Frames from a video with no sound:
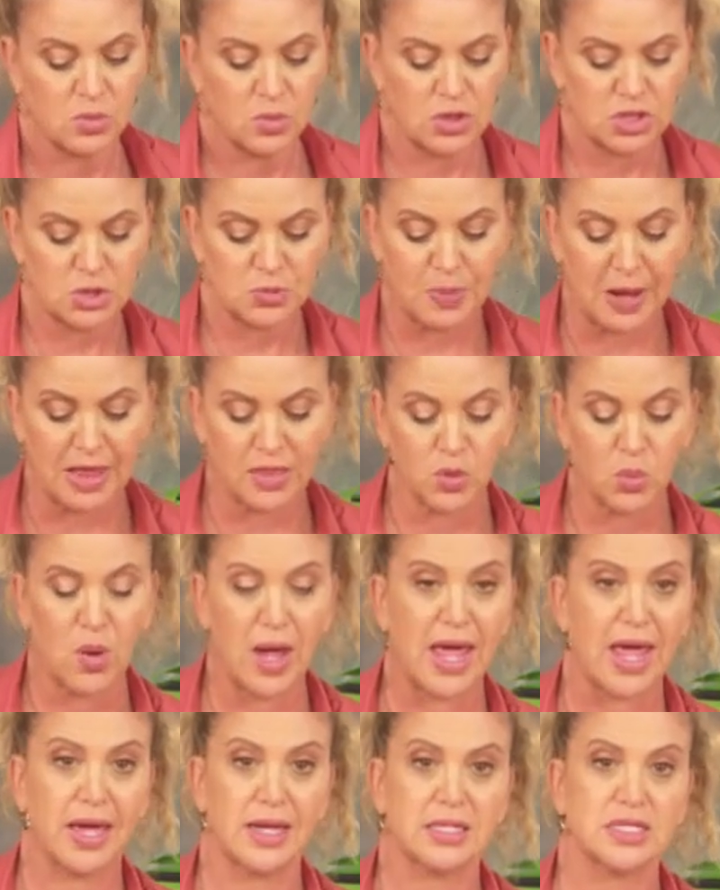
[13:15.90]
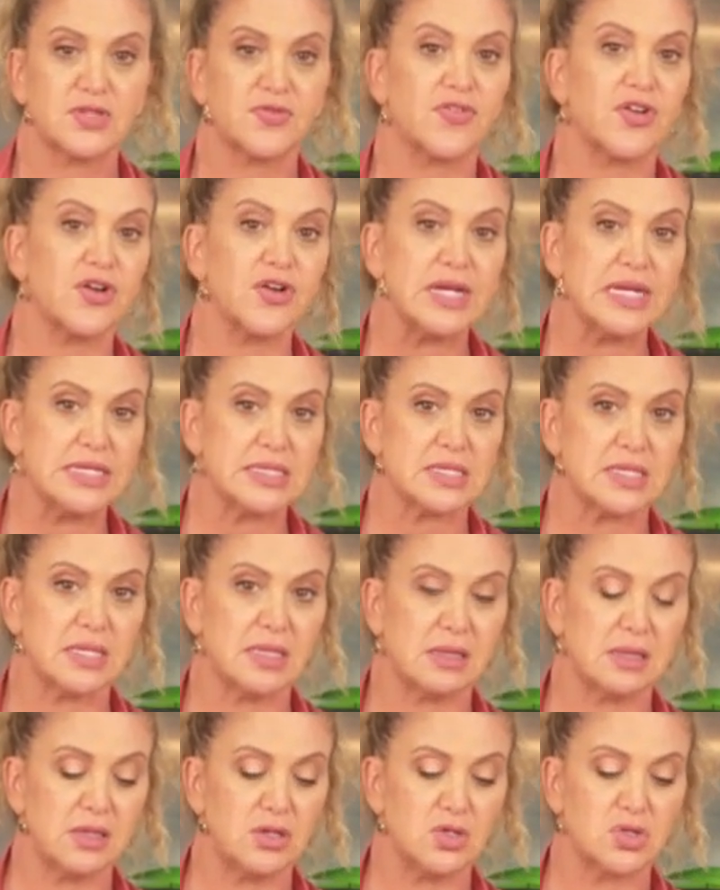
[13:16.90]
which, by the way, is very
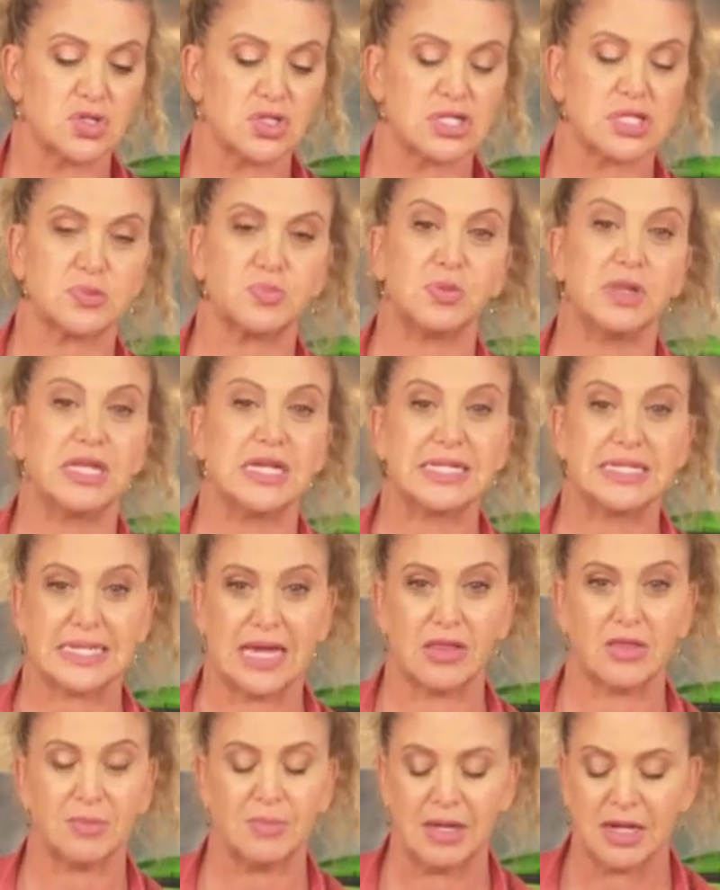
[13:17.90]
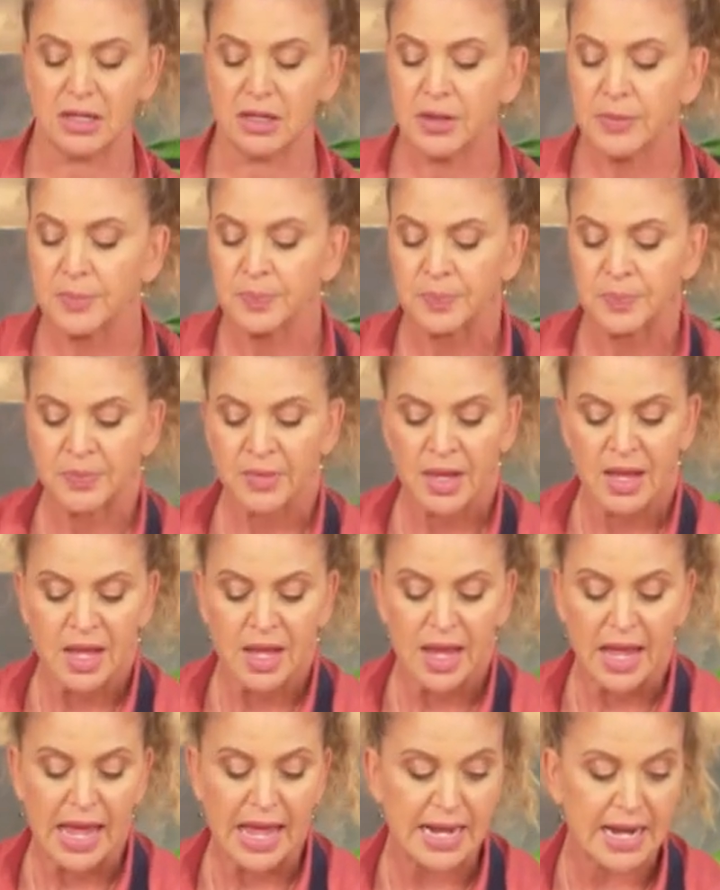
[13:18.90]
easy. You just split it down the middle.
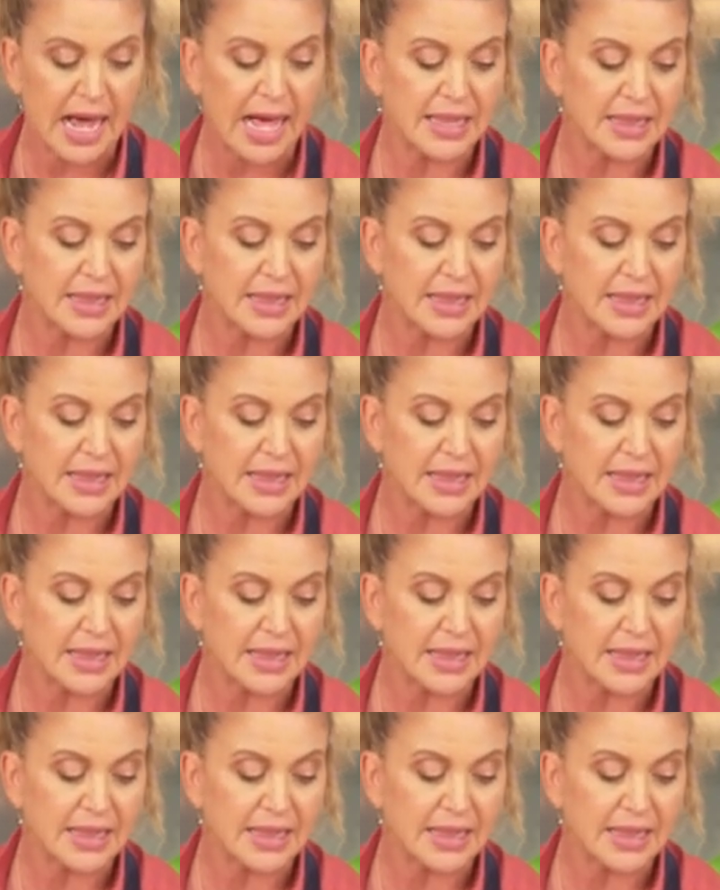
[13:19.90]
And I